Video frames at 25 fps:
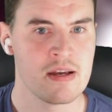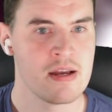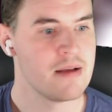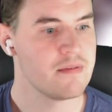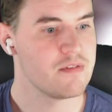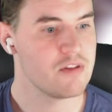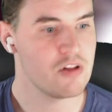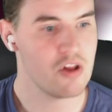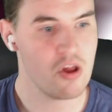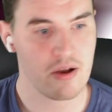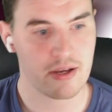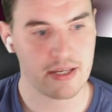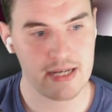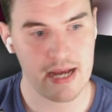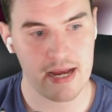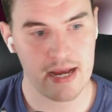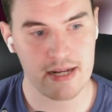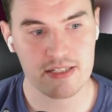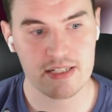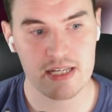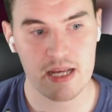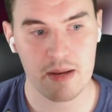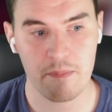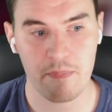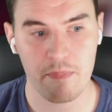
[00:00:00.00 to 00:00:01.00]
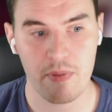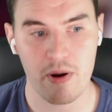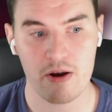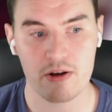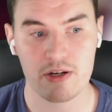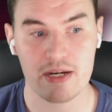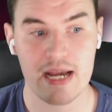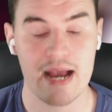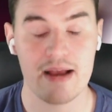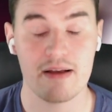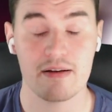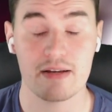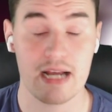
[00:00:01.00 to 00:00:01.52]
look, can CM Punk,
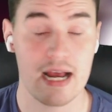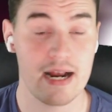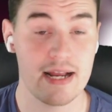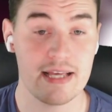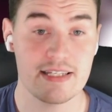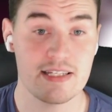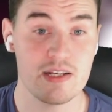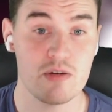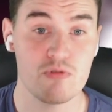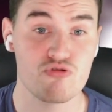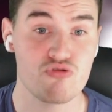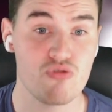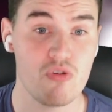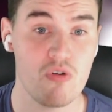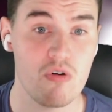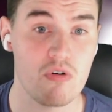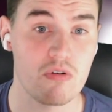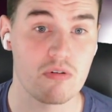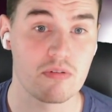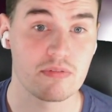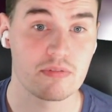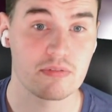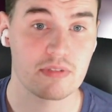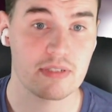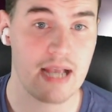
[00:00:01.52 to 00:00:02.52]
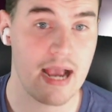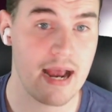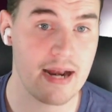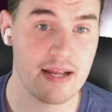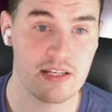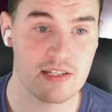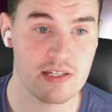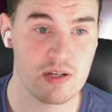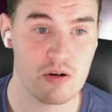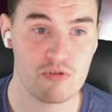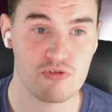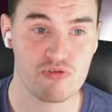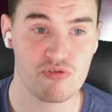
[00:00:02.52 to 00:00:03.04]
can he still draw? Can he
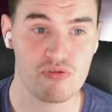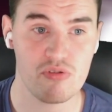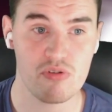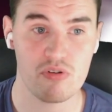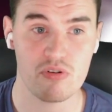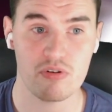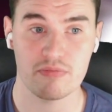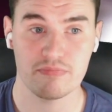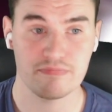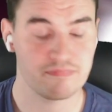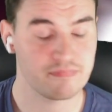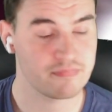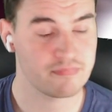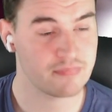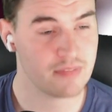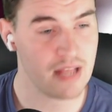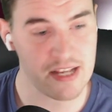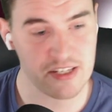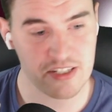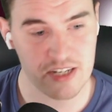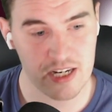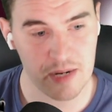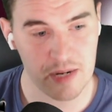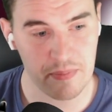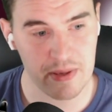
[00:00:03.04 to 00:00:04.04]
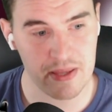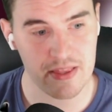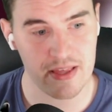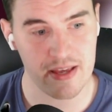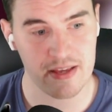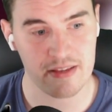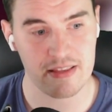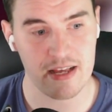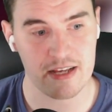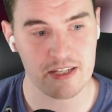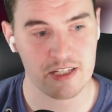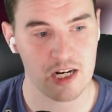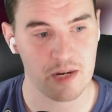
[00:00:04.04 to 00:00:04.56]
still draw? That's going to
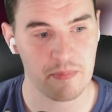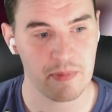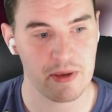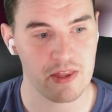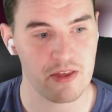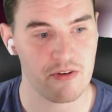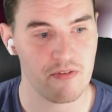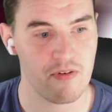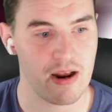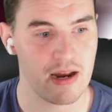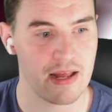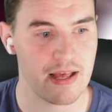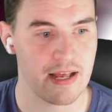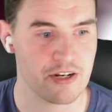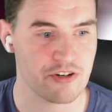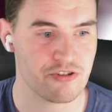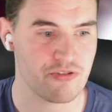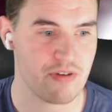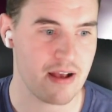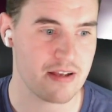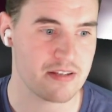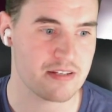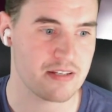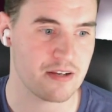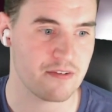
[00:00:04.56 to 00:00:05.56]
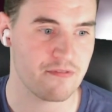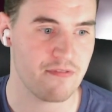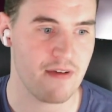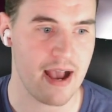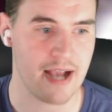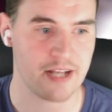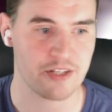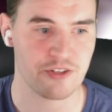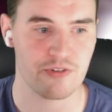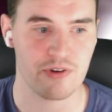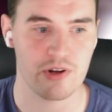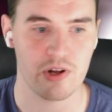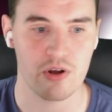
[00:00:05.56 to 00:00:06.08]
be the really interesting
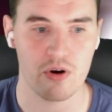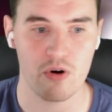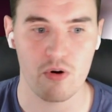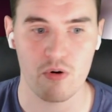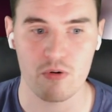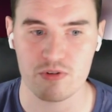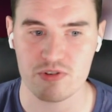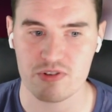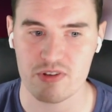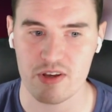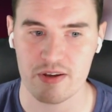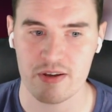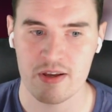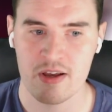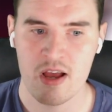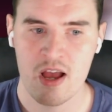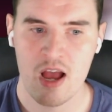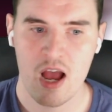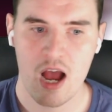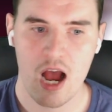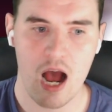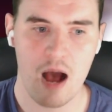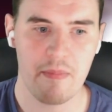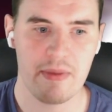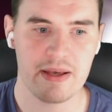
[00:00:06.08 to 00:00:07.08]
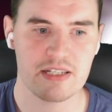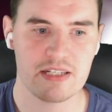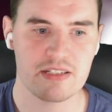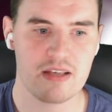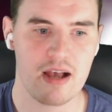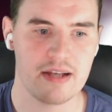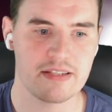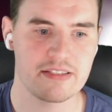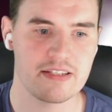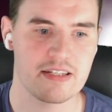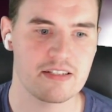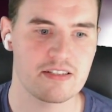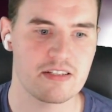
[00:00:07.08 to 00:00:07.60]
factor in it all. So I'm
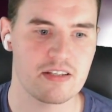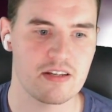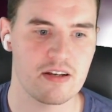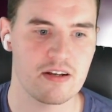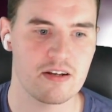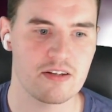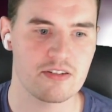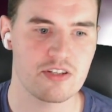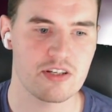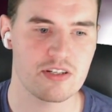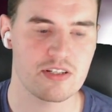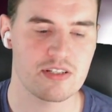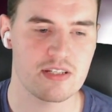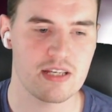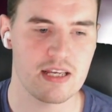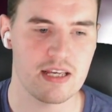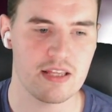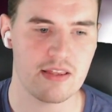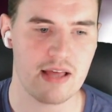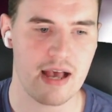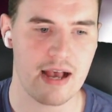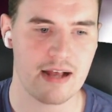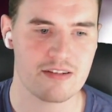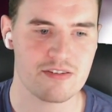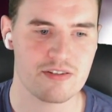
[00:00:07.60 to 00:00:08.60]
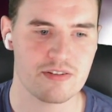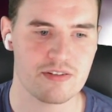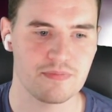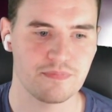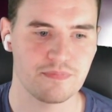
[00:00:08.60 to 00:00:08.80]
excited to see that.